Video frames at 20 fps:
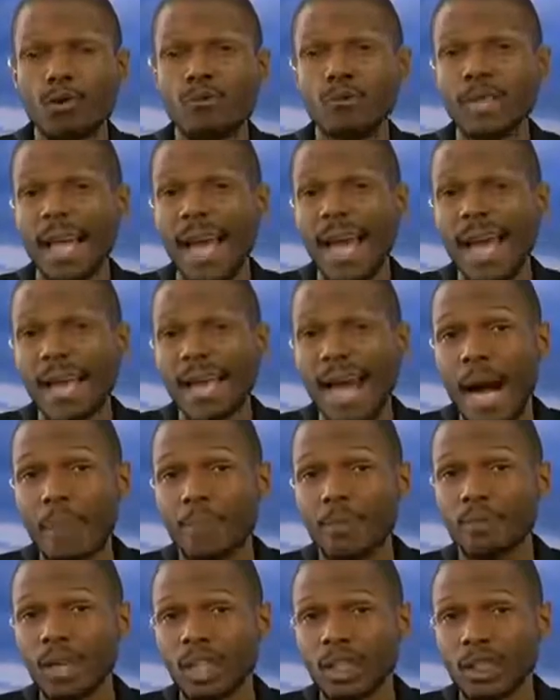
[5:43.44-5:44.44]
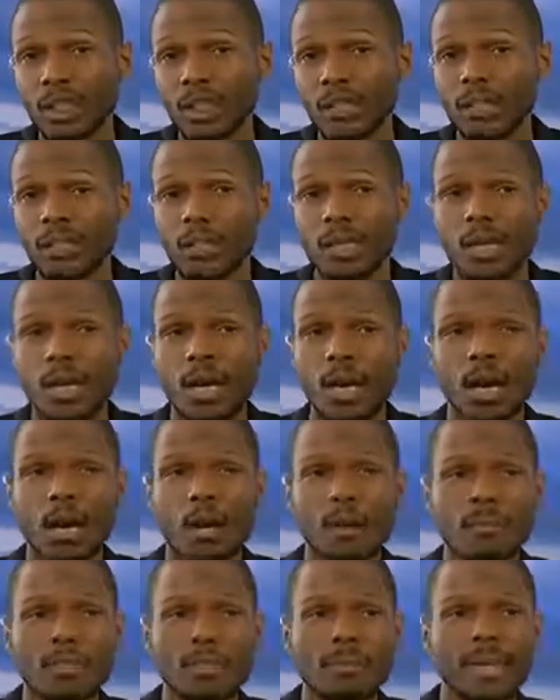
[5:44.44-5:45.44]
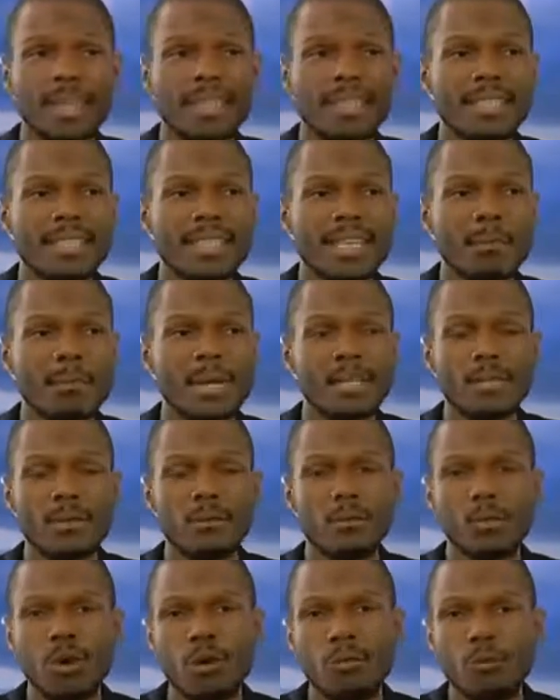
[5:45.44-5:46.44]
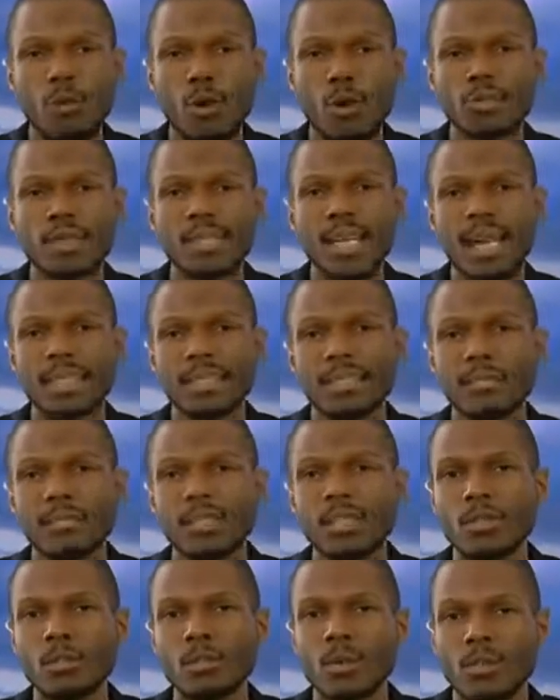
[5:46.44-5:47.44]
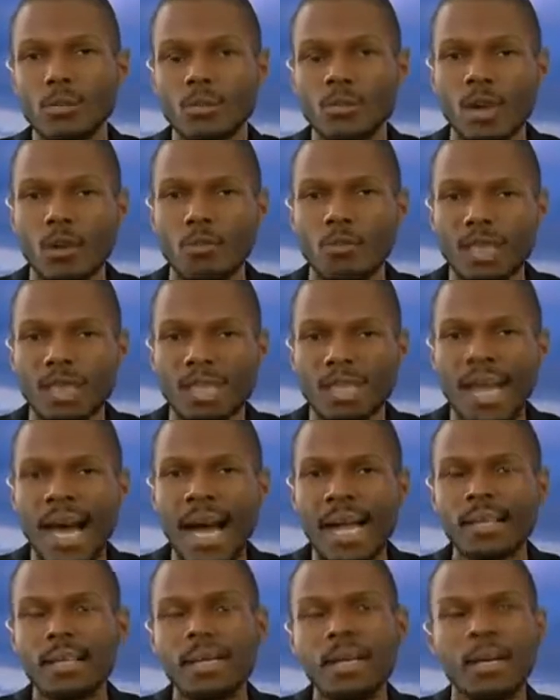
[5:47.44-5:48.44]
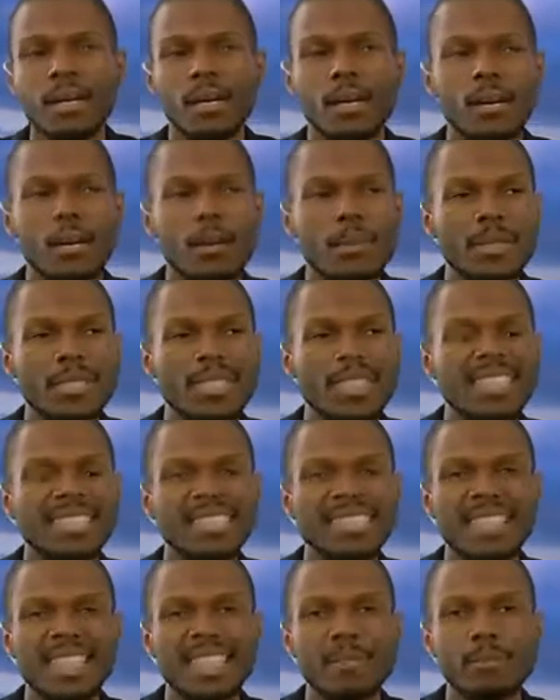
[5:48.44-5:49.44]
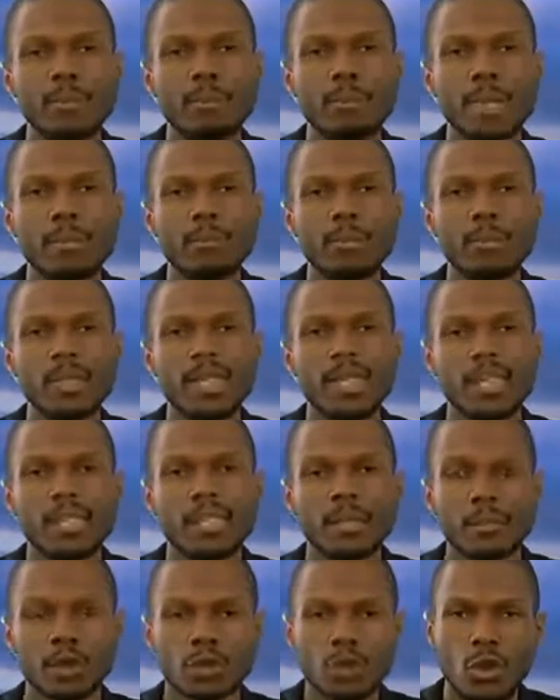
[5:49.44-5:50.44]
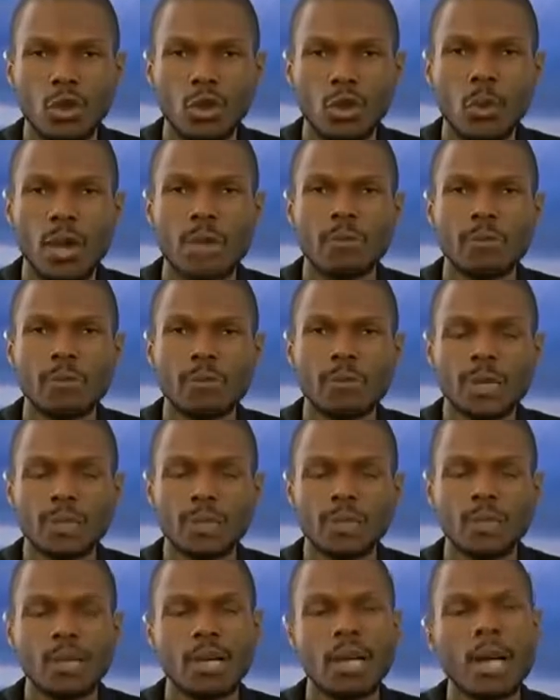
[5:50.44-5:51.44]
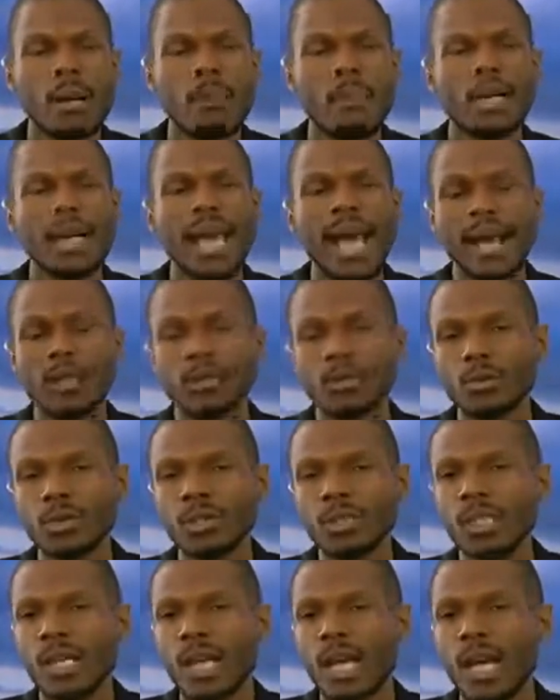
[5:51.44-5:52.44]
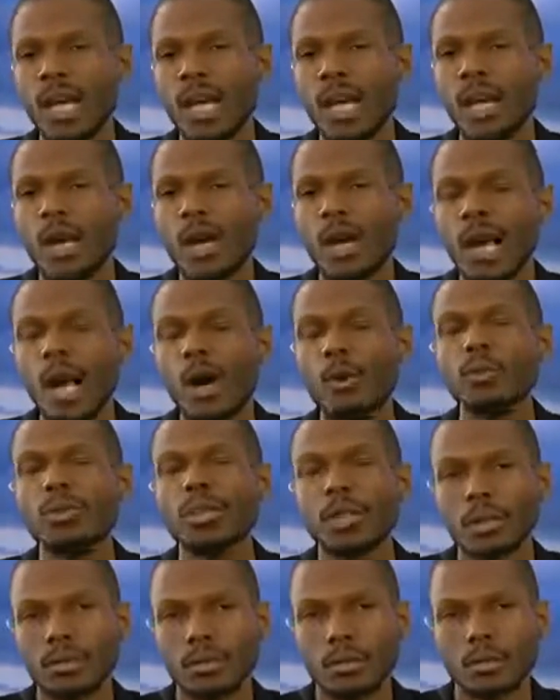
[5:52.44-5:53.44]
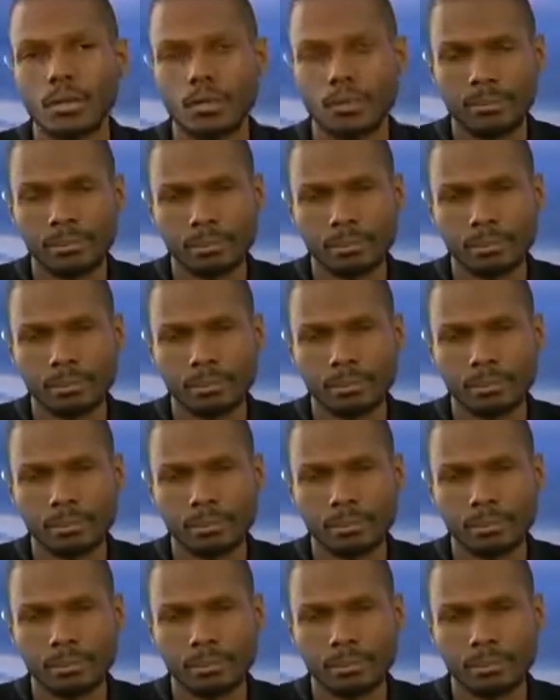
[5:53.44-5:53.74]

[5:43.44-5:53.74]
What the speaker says: flag operations to make it seem as if we're involved in activities which we are really not, to deceive the people, to get them to turn away from us. But it actually helps us.